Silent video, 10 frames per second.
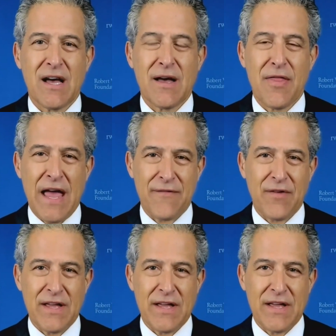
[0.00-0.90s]
Uh,
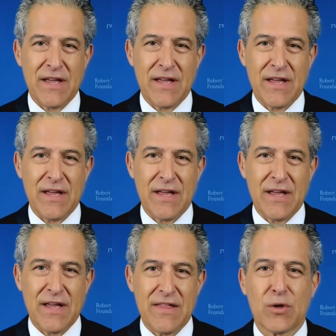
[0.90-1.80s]
thankfully, in these studies, there
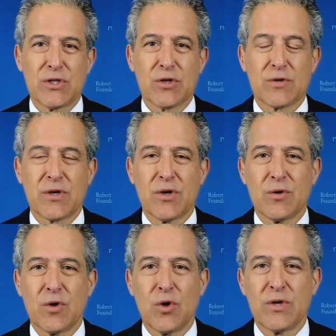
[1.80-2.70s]
were there were no children
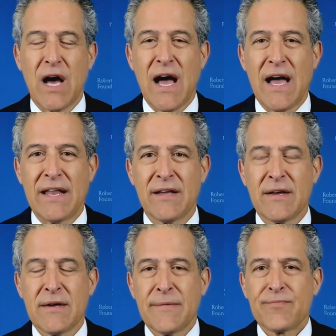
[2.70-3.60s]
who who died
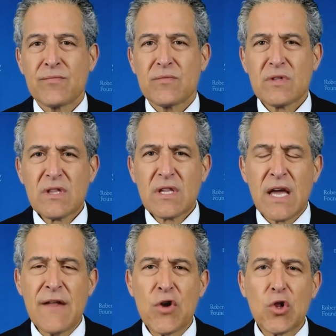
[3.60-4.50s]

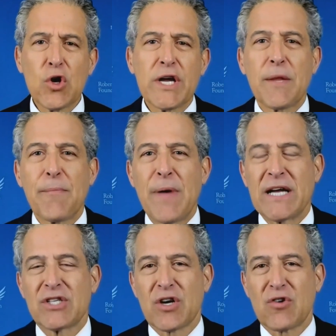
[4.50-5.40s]
if you look at the
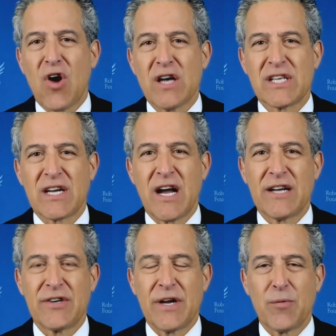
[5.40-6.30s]
picture across the country,